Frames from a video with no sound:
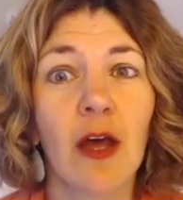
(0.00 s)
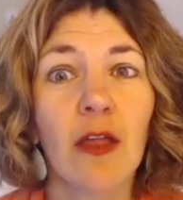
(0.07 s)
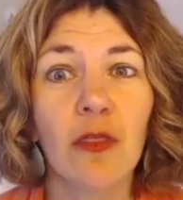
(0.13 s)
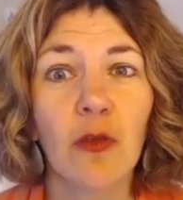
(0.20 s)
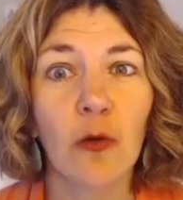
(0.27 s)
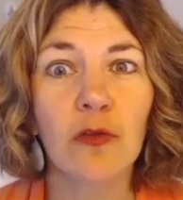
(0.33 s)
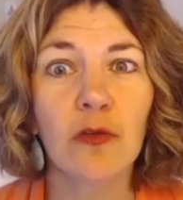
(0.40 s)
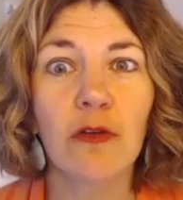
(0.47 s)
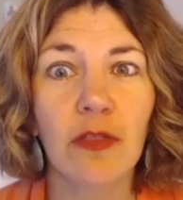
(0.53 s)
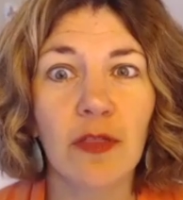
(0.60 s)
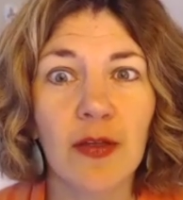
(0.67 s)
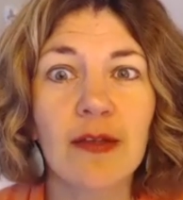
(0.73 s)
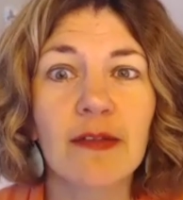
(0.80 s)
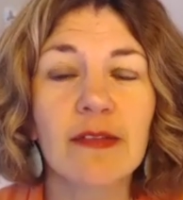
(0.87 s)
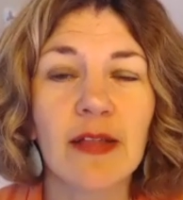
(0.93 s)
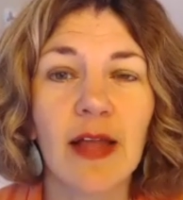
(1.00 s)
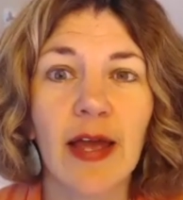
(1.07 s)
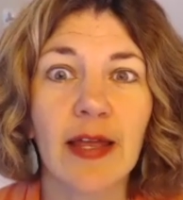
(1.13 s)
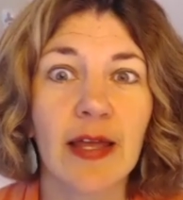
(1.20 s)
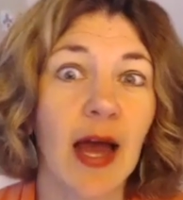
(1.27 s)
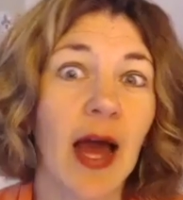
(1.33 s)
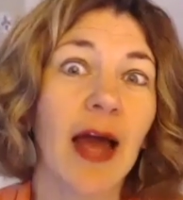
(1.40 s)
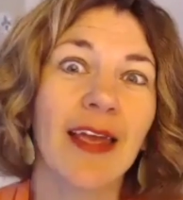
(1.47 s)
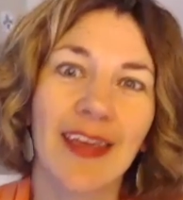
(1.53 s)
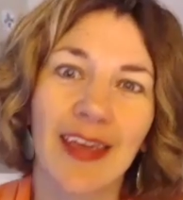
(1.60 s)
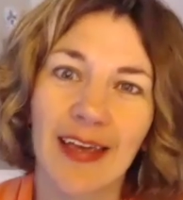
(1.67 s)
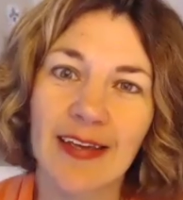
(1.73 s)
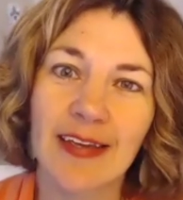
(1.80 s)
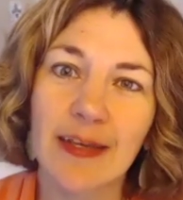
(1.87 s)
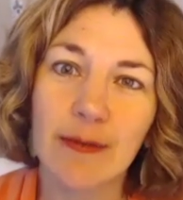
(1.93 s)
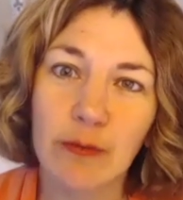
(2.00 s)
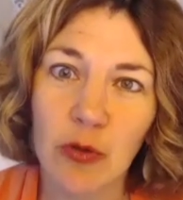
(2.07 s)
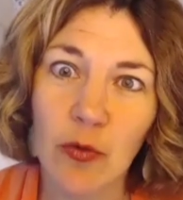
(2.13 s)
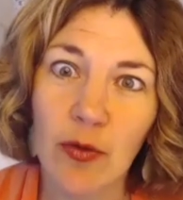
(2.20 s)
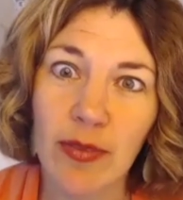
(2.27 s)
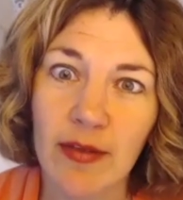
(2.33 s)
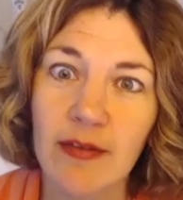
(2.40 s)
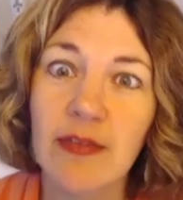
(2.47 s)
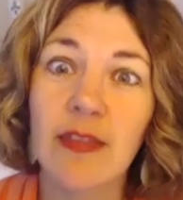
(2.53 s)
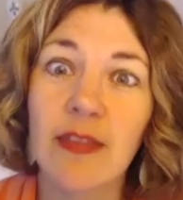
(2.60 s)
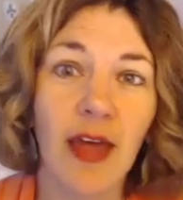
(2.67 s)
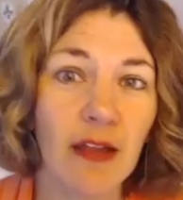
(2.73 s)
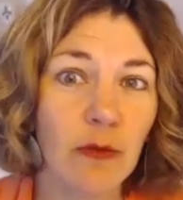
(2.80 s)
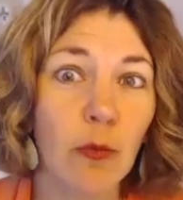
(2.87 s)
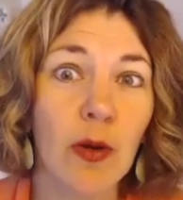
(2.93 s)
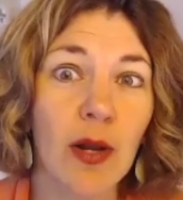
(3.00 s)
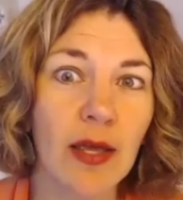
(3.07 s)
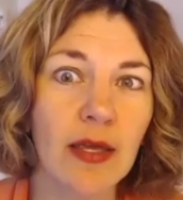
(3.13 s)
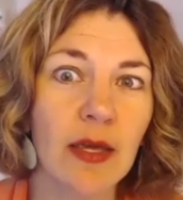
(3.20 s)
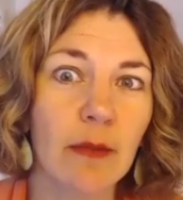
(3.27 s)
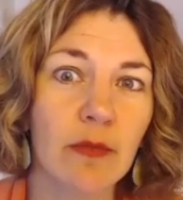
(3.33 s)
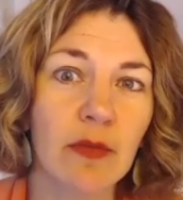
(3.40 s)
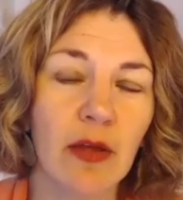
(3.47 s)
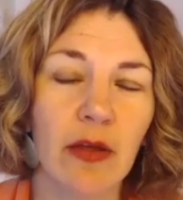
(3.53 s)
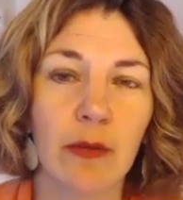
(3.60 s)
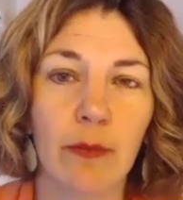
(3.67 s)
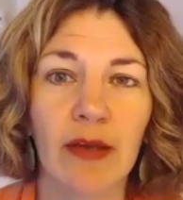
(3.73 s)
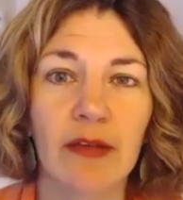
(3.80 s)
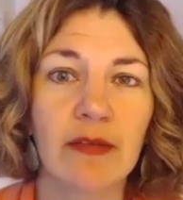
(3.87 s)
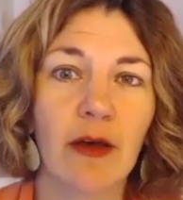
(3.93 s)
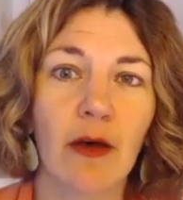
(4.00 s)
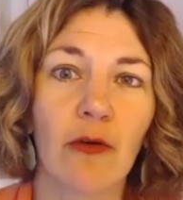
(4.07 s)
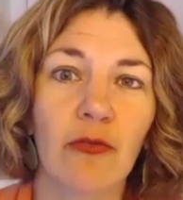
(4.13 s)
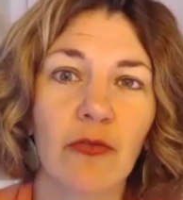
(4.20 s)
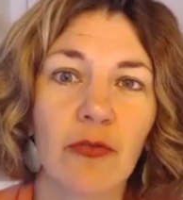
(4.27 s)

Those are things like, I can't keep doing this. That's what I kept telling myself.